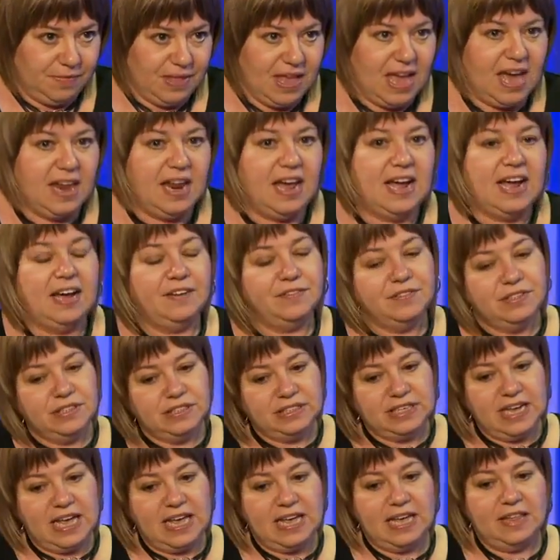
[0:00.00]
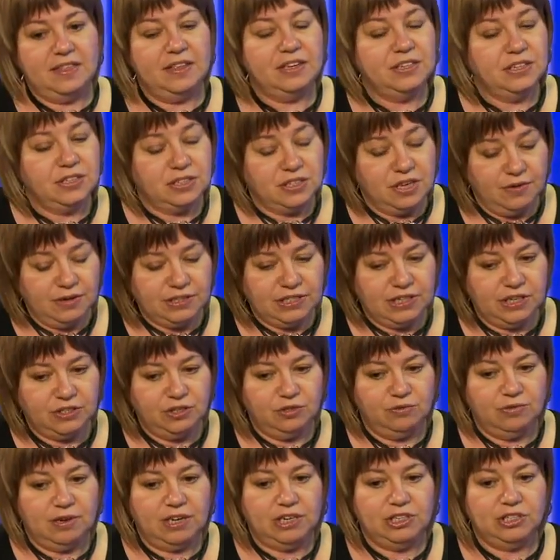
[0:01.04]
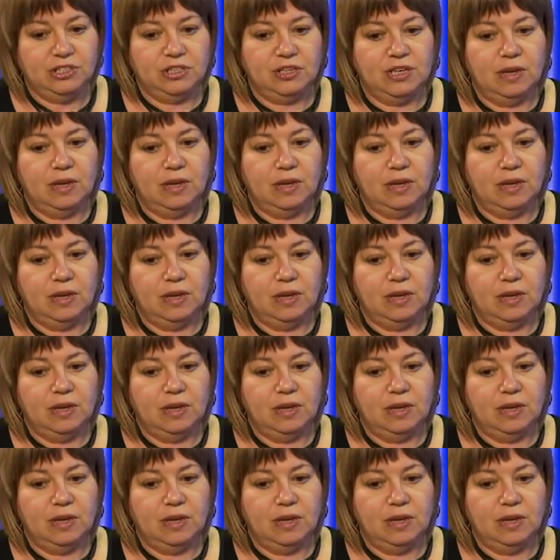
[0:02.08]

and I have to say, and this is no exaggeration,